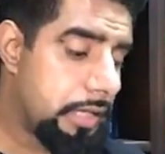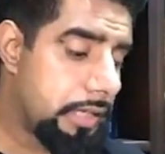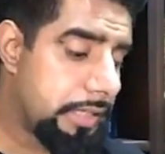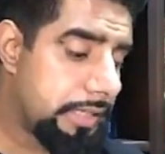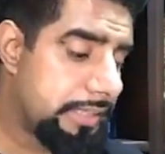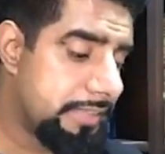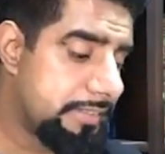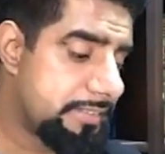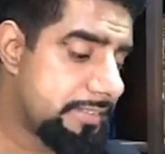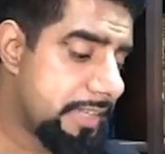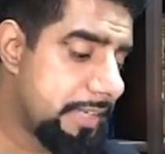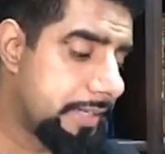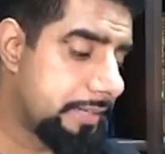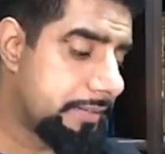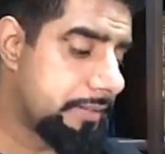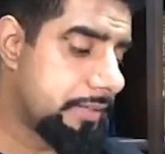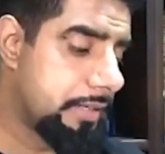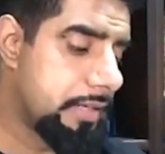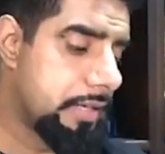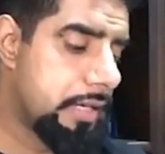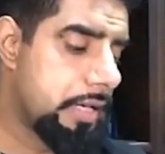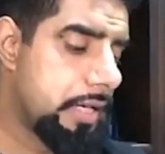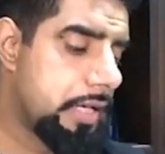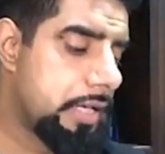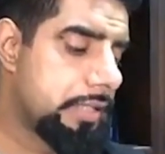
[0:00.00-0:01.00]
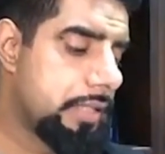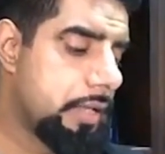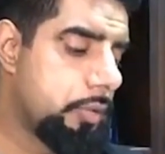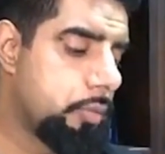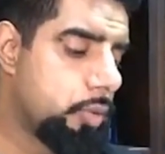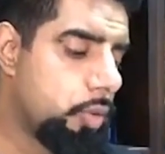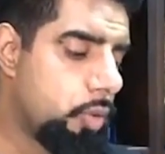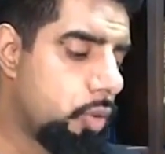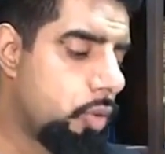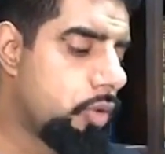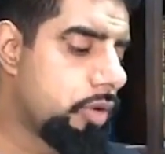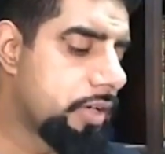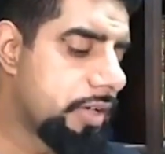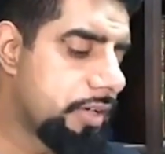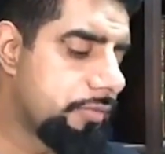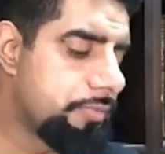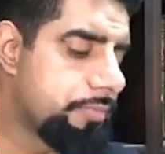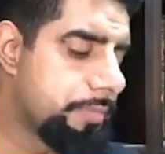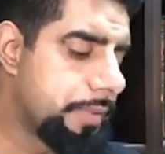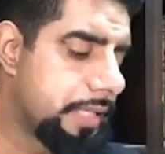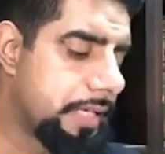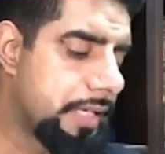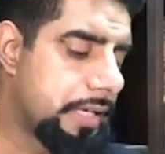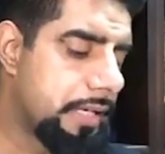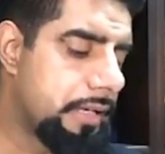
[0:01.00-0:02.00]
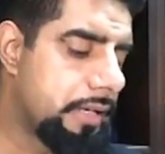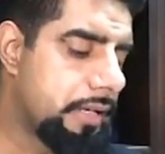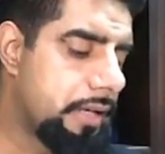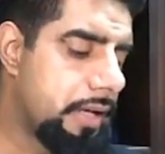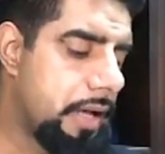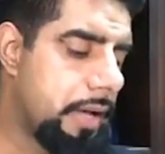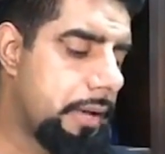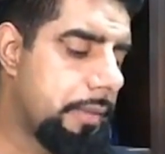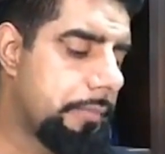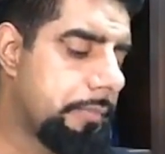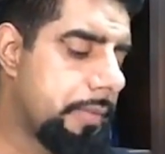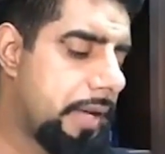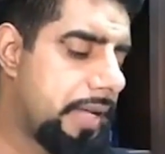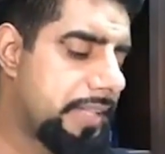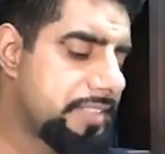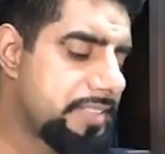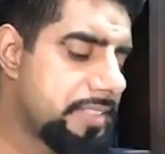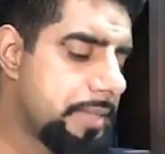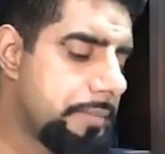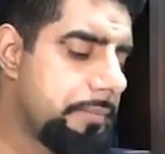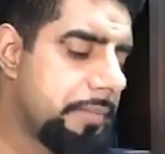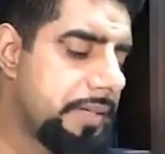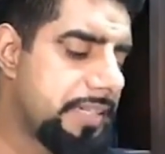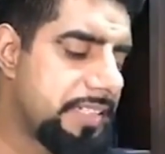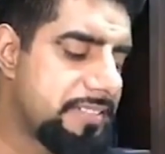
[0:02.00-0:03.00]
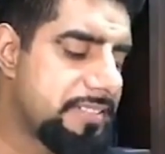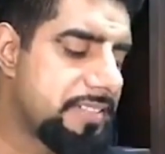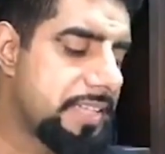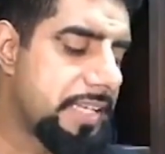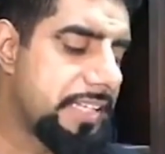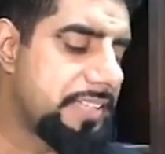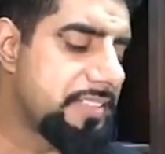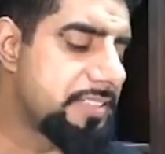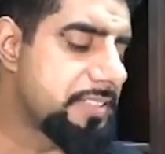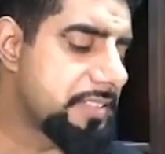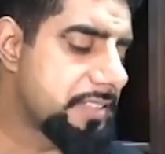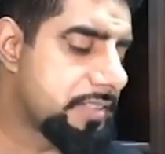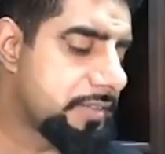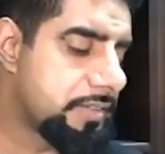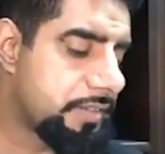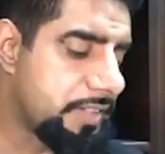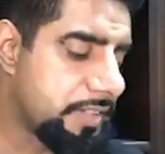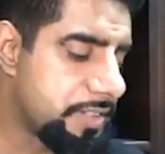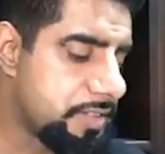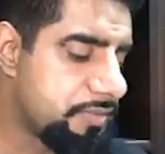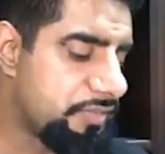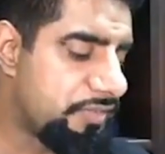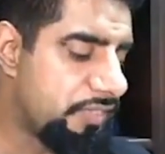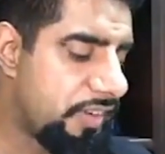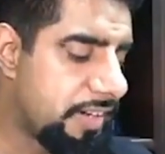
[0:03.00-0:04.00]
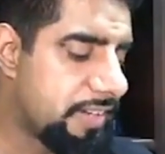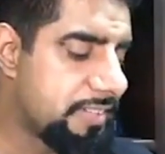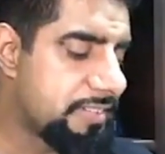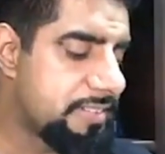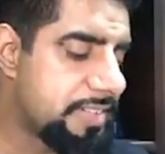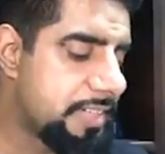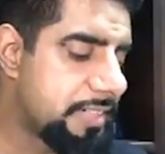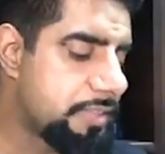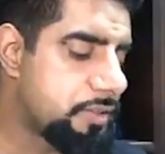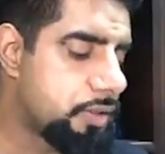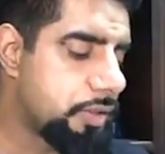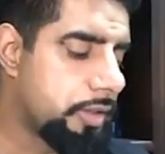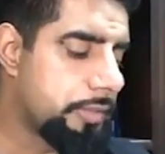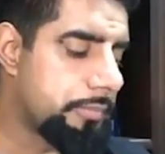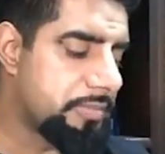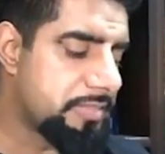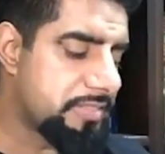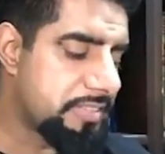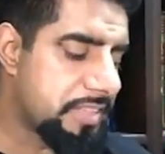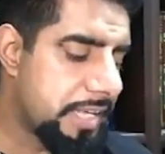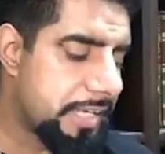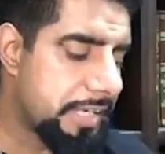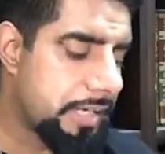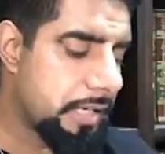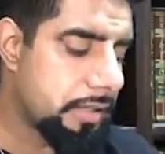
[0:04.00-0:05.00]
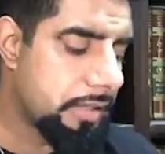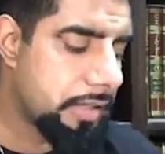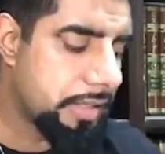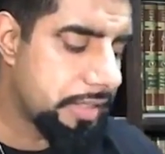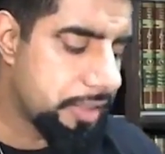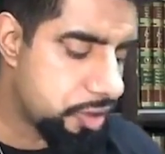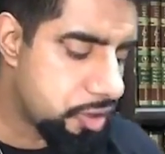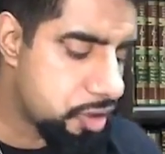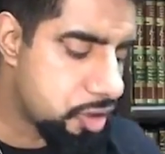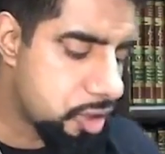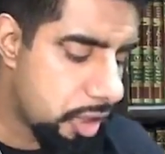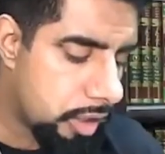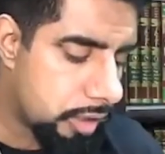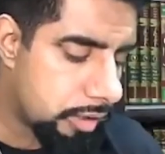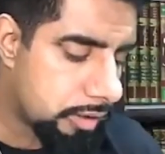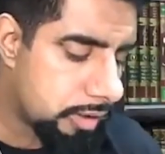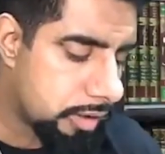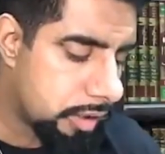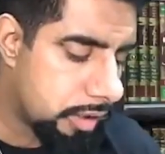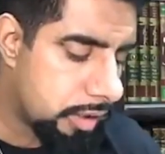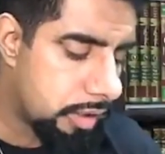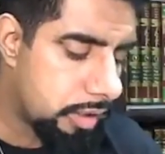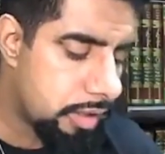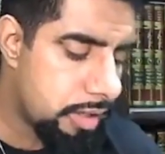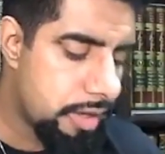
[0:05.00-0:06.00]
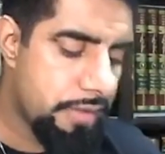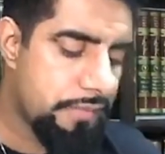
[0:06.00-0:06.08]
he said, they will all give me, and somebody, his friend said to him, say inshallah.